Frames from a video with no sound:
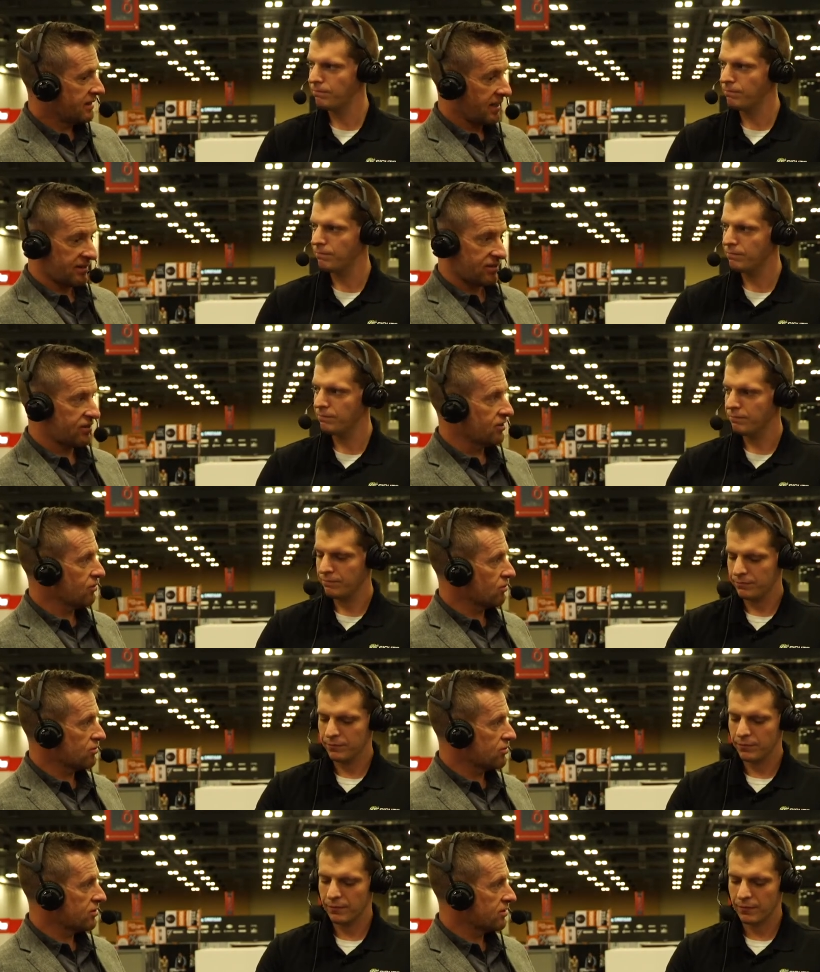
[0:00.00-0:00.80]
Speaker 1: that's
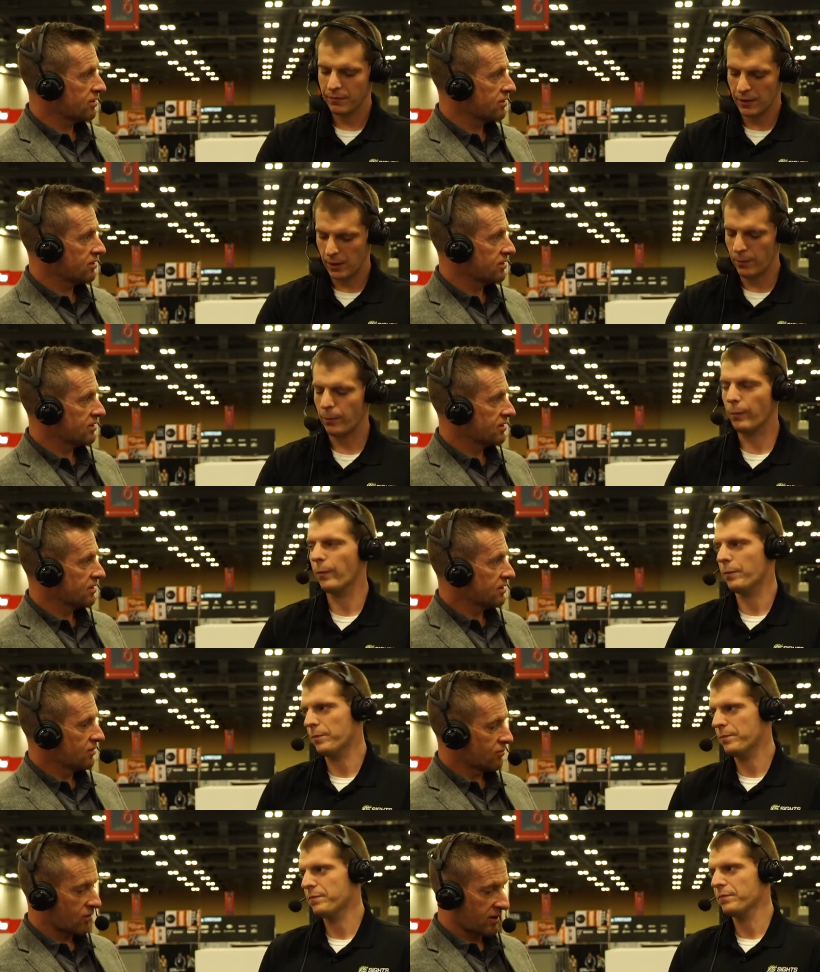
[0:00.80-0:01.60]
huge. Yep.
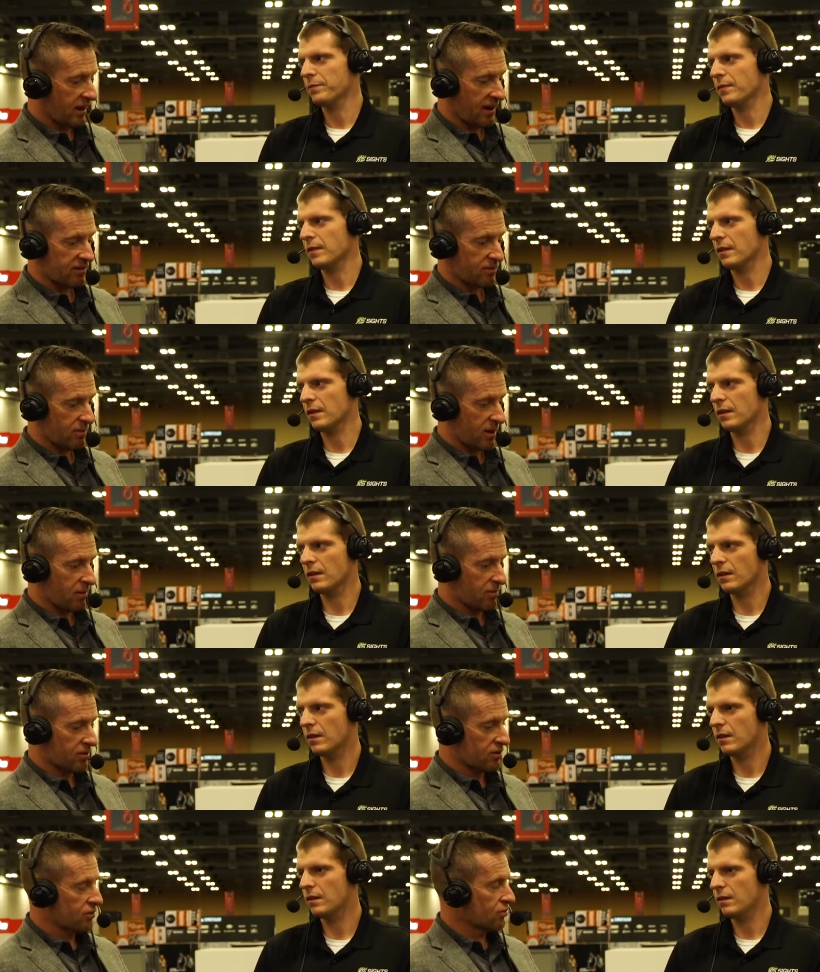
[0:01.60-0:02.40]
For guys to be
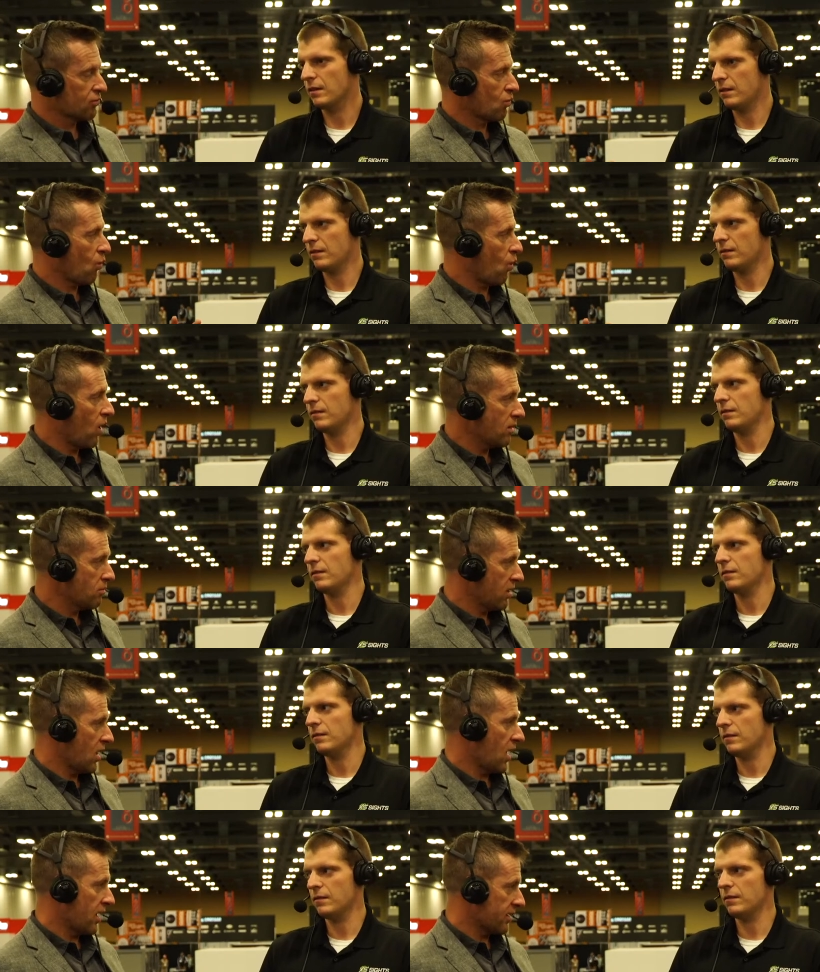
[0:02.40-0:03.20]
able to use one
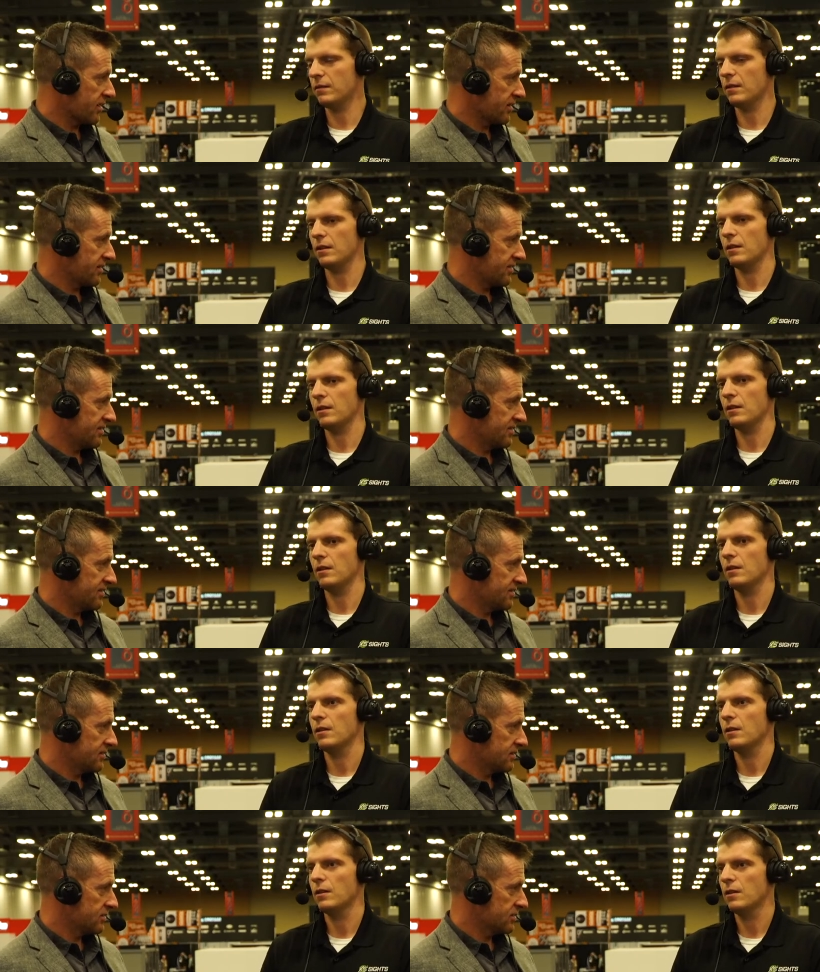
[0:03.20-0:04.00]
block,
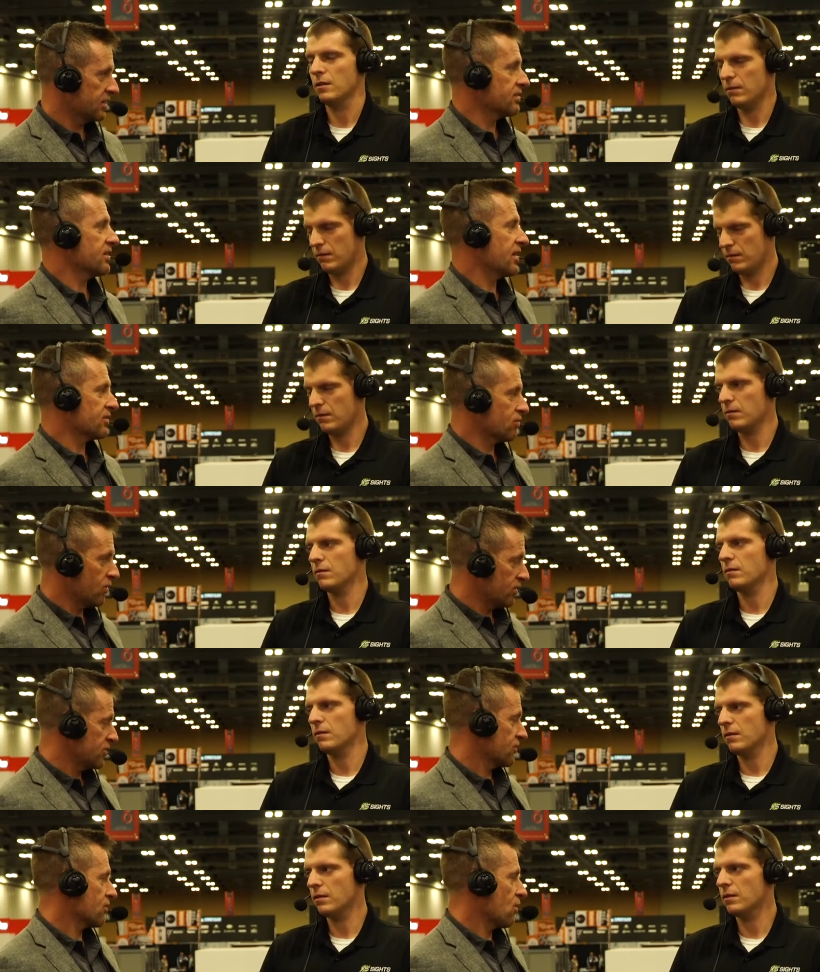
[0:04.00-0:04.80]
then that's
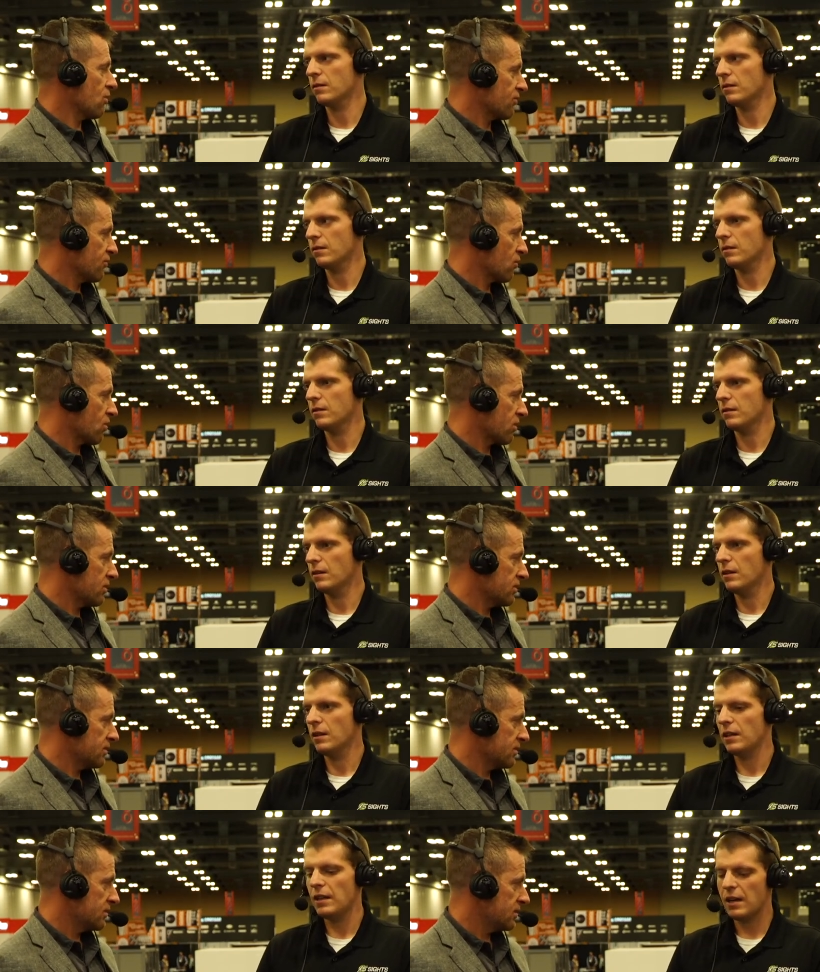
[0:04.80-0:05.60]
what you're going for.
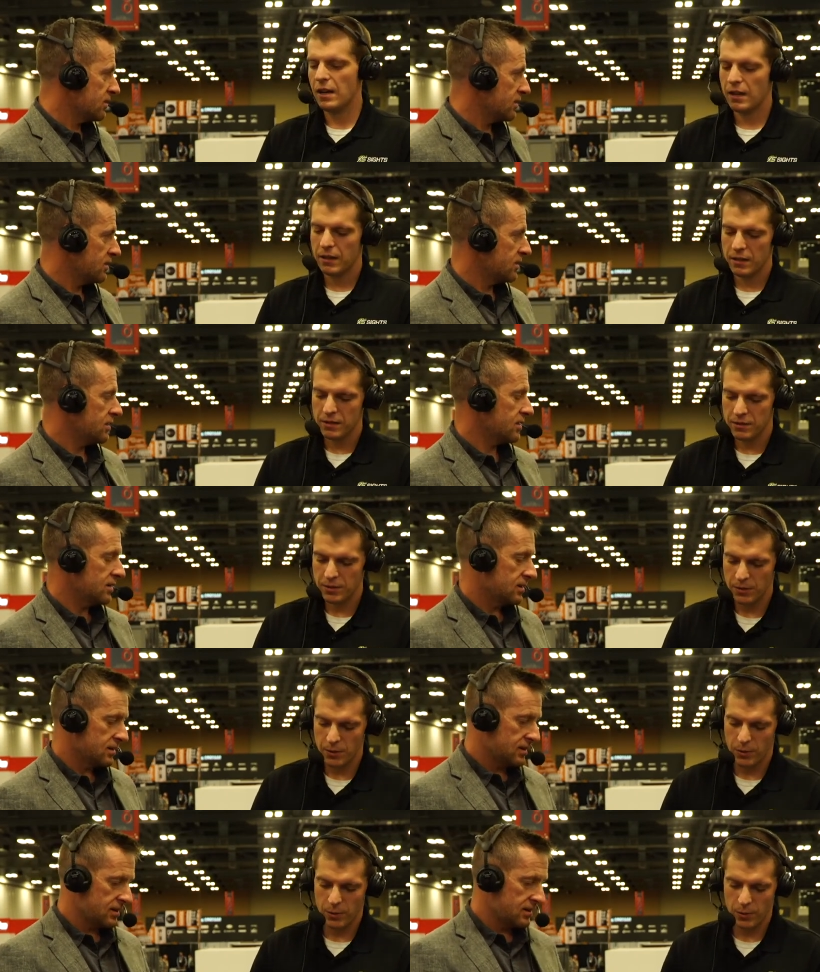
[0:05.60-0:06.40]
Speaker 2: Yeah, and
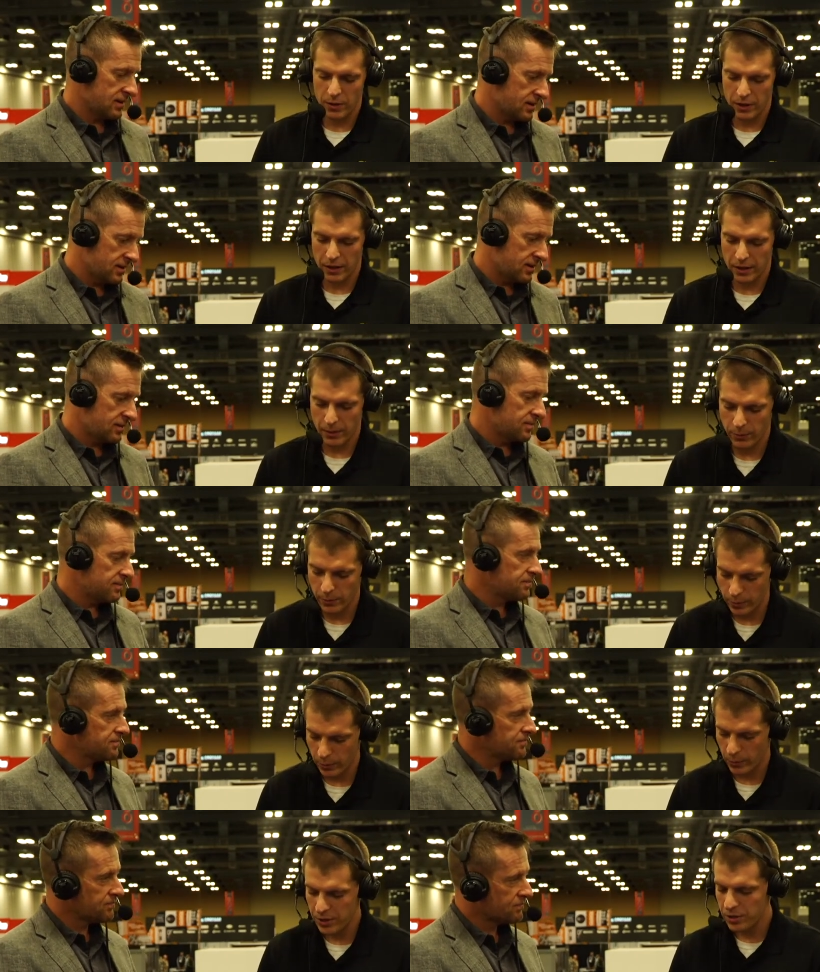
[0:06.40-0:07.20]

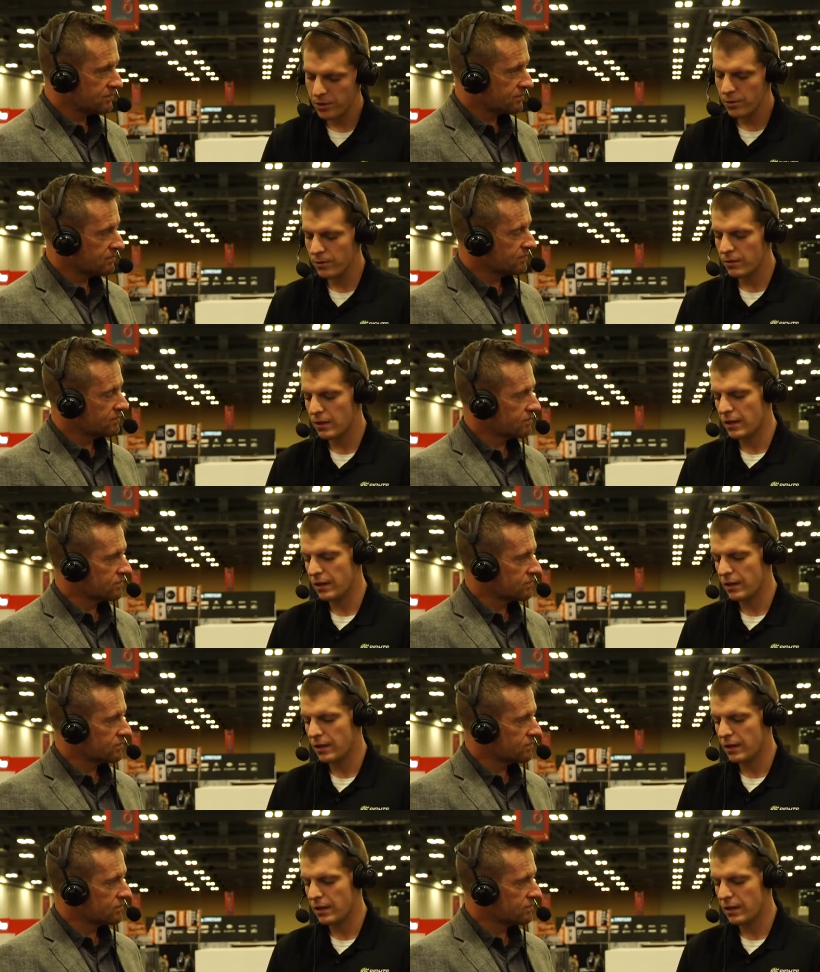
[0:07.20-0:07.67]
so we shoot